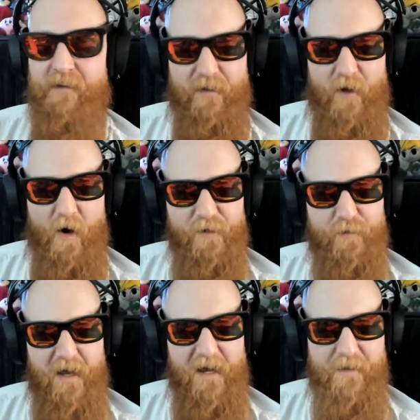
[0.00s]
the hottest one
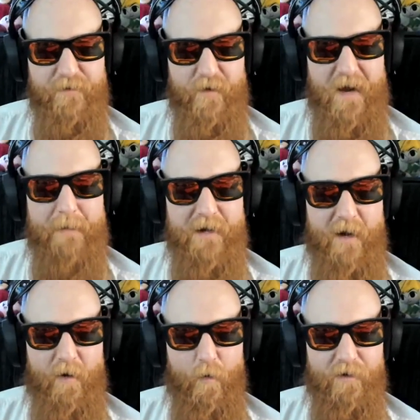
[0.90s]
I had I think was their
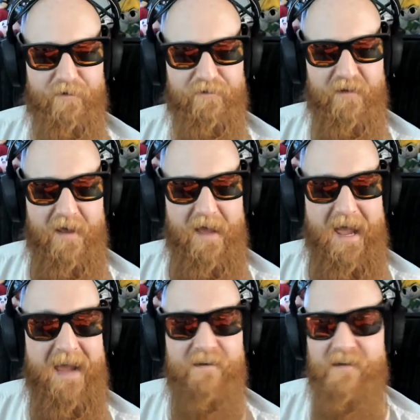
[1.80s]
habanero ones
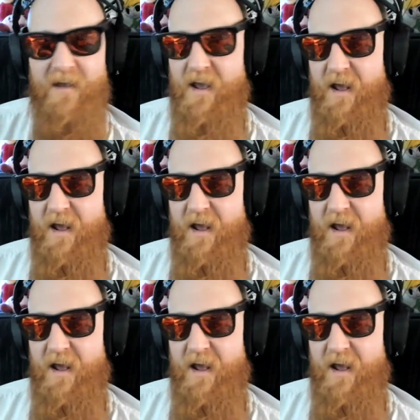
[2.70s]
and yeah,